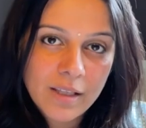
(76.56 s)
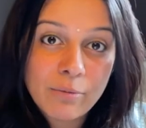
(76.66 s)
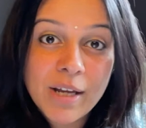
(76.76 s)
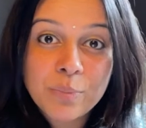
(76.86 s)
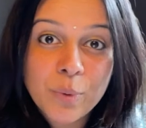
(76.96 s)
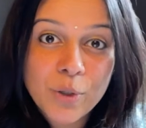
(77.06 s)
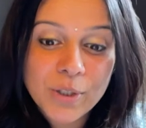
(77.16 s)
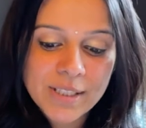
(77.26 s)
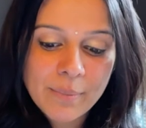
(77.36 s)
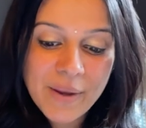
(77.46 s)
They read
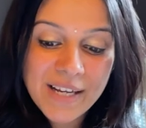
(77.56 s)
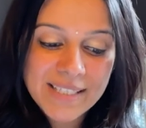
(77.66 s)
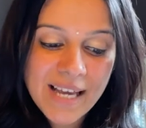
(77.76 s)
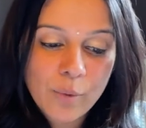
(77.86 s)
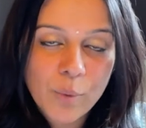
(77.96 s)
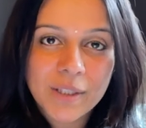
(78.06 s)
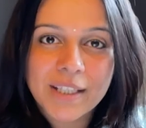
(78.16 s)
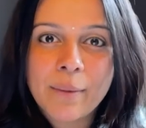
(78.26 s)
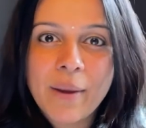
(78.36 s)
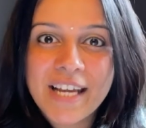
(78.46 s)
books and picked out
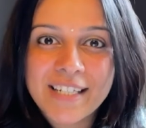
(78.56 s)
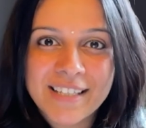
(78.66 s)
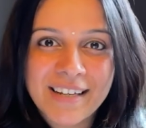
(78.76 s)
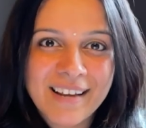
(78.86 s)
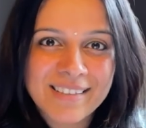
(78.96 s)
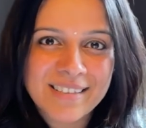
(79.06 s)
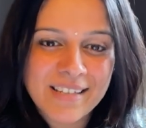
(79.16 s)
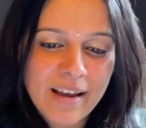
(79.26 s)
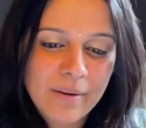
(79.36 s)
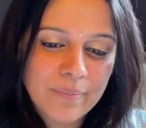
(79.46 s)
what they'd paint the next
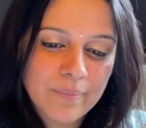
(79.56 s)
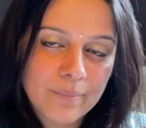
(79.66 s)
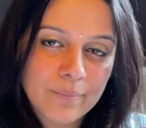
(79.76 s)
day.